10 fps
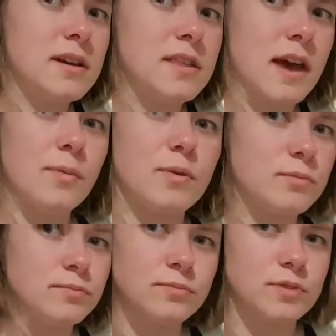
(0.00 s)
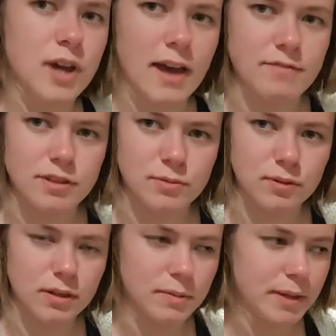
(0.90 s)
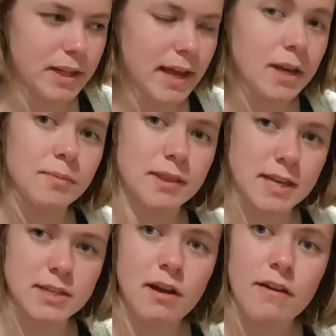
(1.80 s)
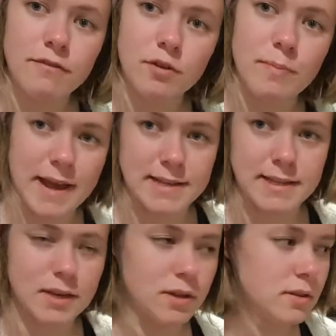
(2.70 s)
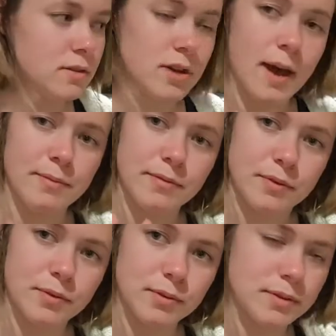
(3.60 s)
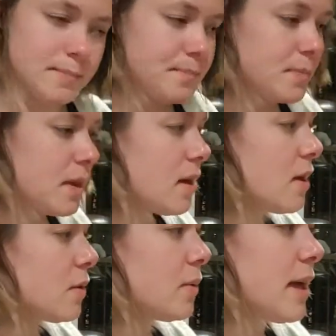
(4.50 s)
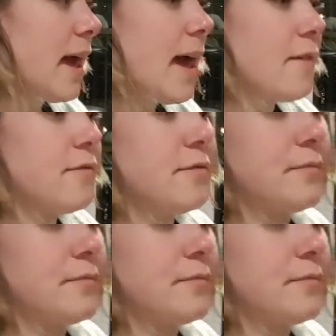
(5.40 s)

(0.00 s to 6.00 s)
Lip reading: that we'll dive into a little bit later, but these are our 4 basic types of chords. We have